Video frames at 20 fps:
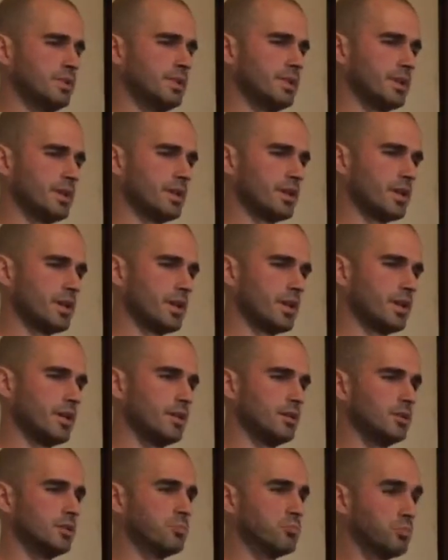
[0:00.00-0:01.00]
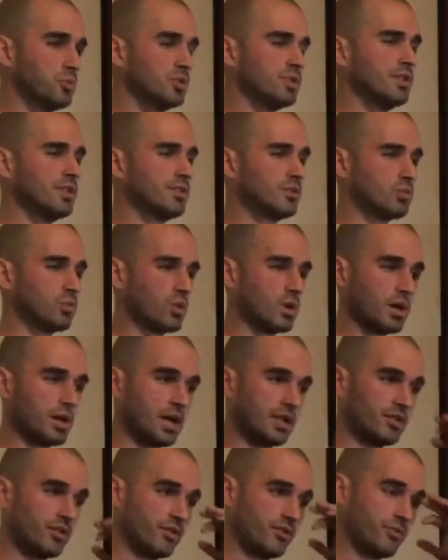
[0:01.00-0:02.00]
the, the Buddhists were
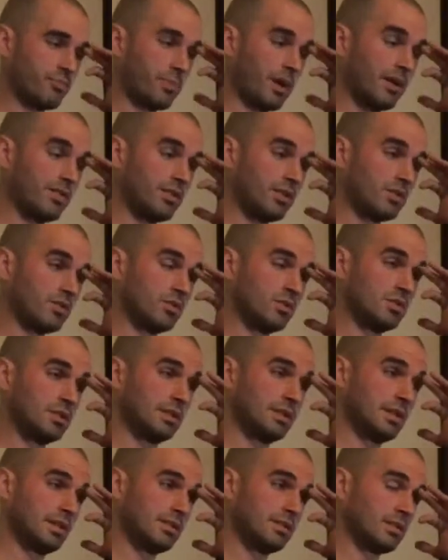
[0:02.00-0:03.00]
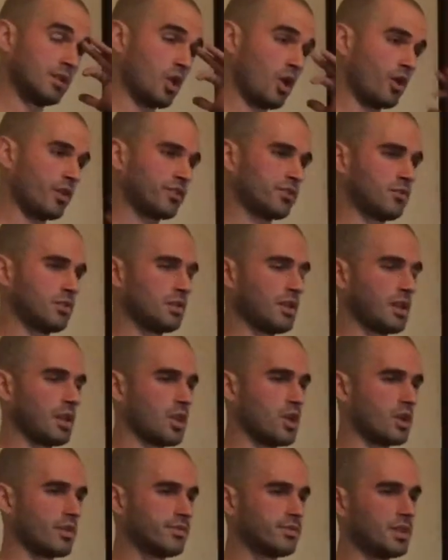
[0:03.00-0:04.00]
kind of persecuted and lost a
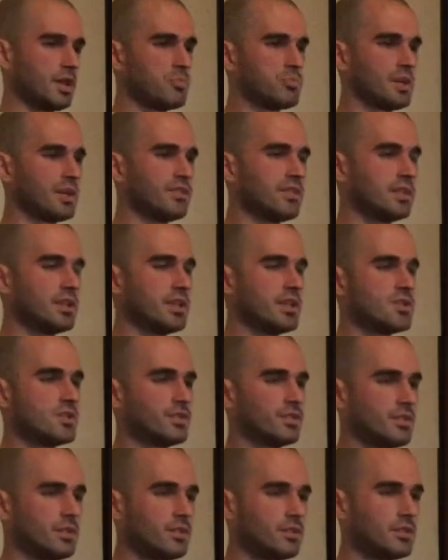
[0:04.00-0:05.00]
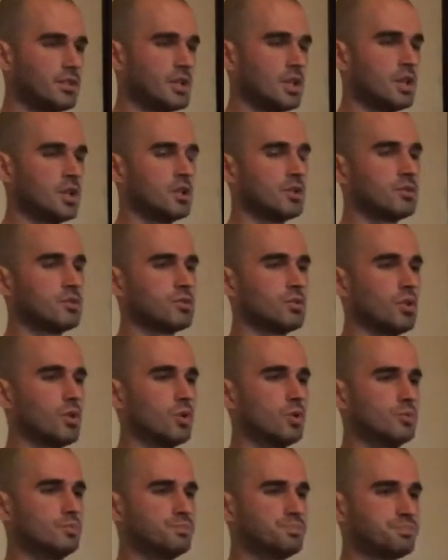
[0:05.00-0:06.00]
lot of their privileges.
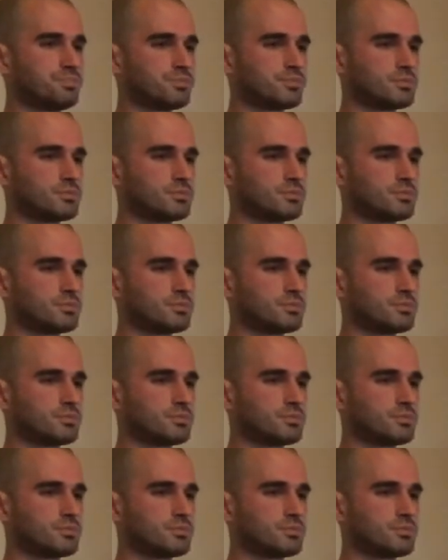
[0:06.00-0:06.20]
So